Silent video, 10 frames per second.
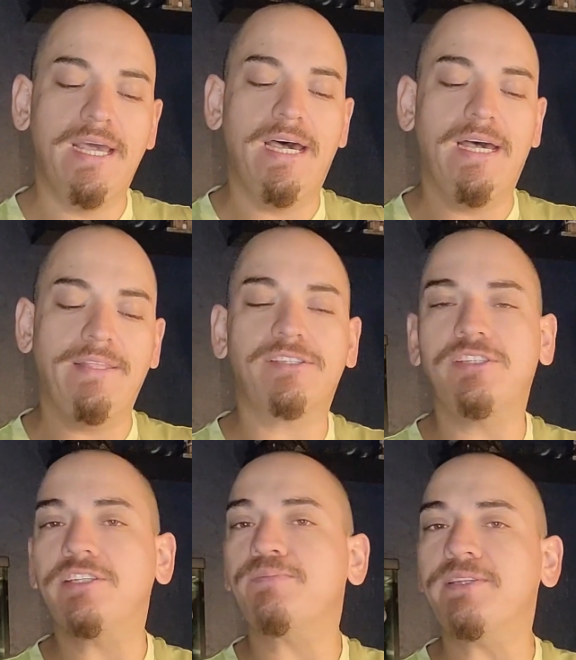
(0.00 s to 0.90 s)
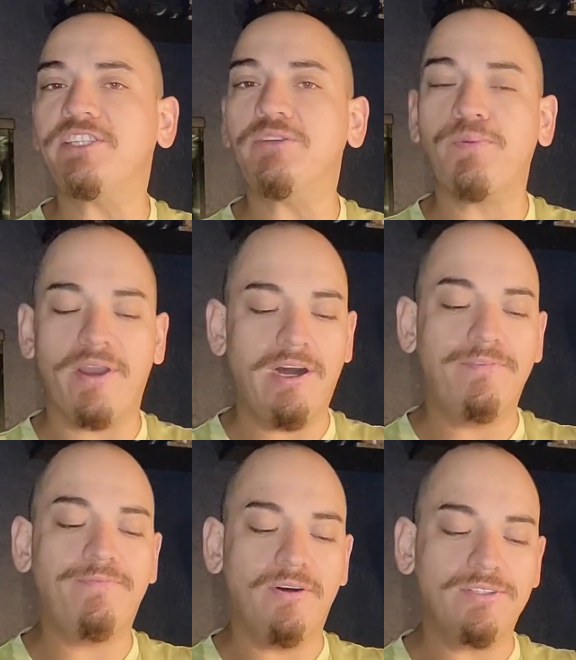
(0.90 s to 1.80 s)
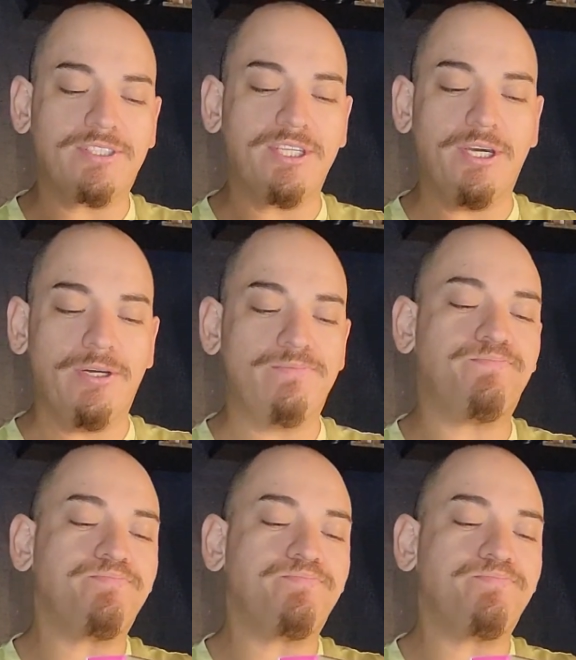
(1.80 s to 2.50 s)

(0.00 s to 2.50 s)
This will just be super helpful. So,